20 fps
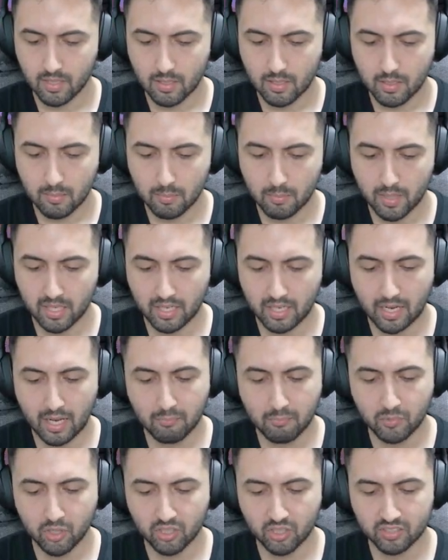But
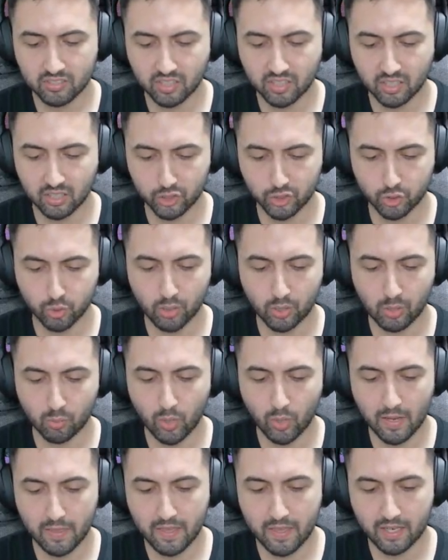I'm not entirely sure
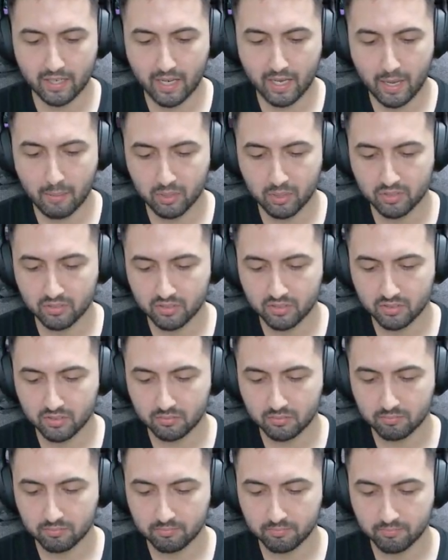why that happens.
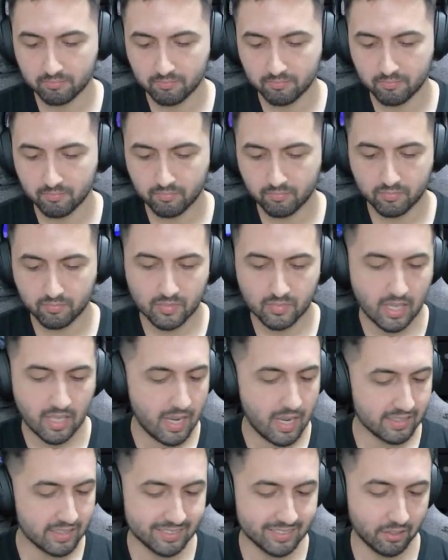
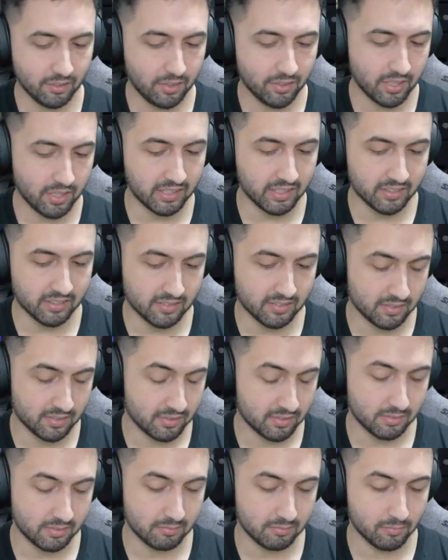I still think
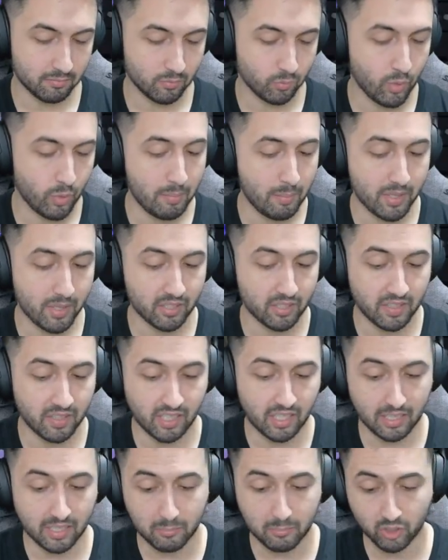it's way better than
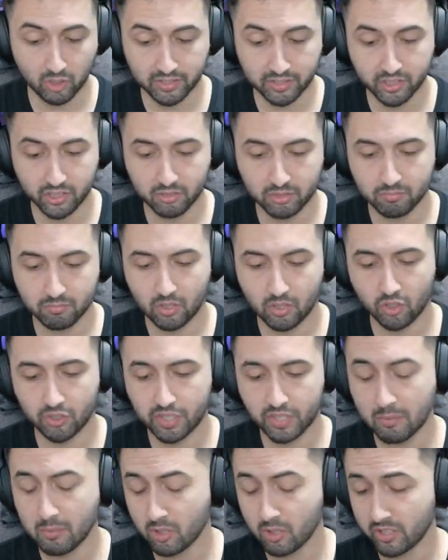an emulator. On
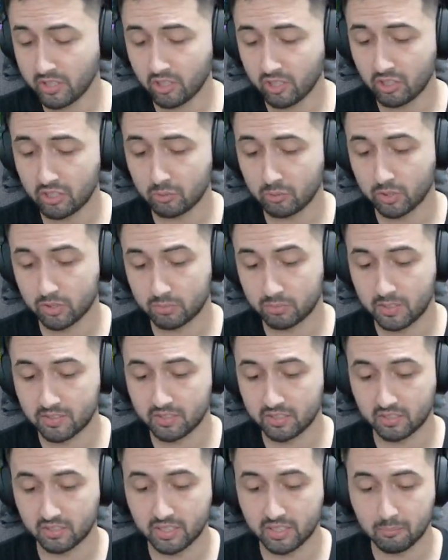the emulator, it was
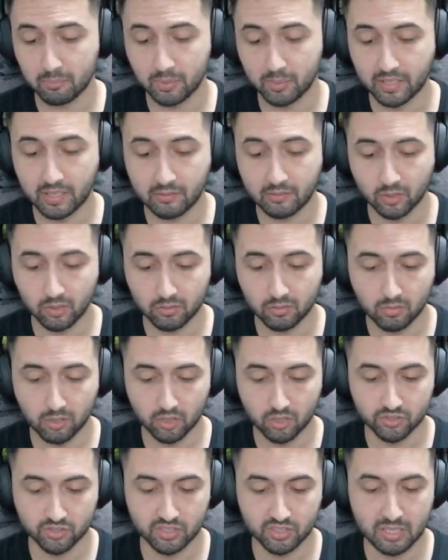basically unplayable
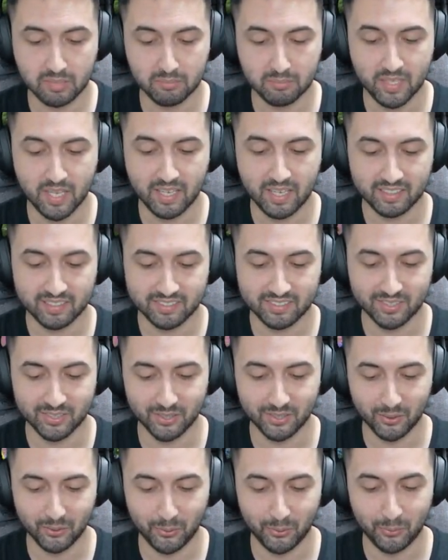on Steam Deck,
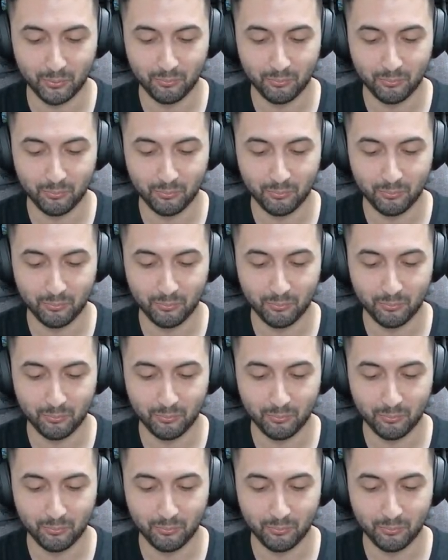so